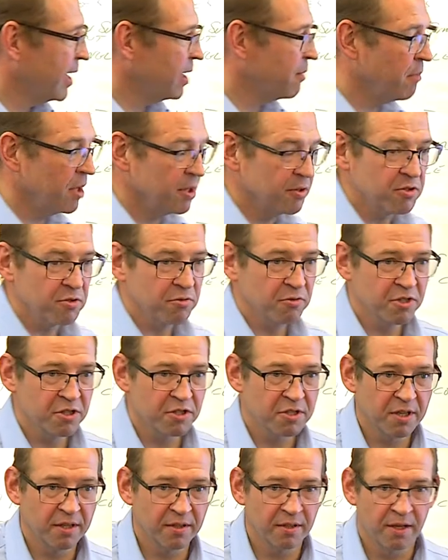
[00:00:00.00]
eight months or
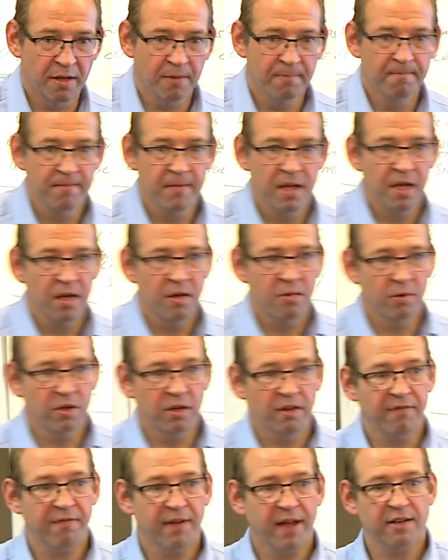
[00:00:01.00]
just under when
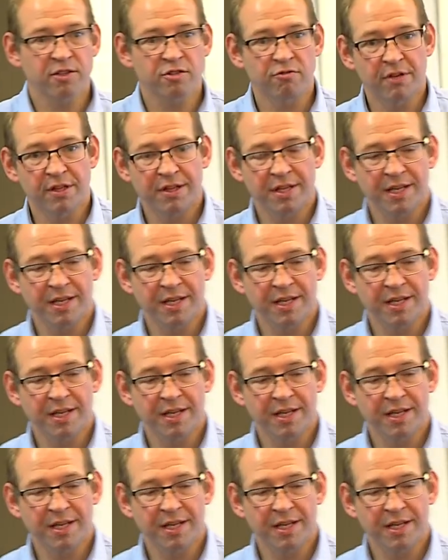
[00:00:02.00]
I factor in